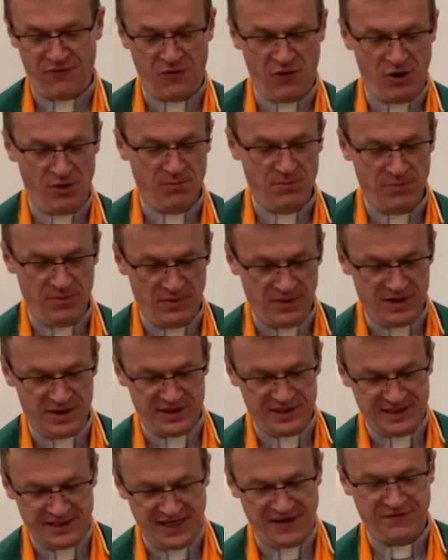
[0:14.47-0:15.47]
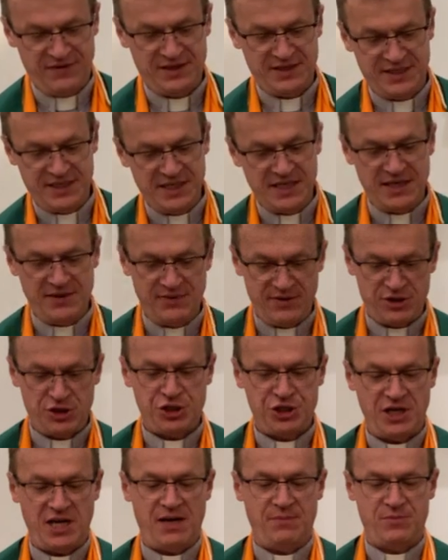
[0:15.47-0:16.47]
from the 17th
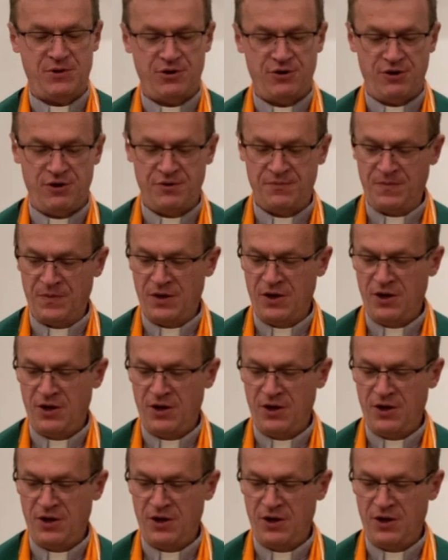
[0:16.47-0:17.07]
chapter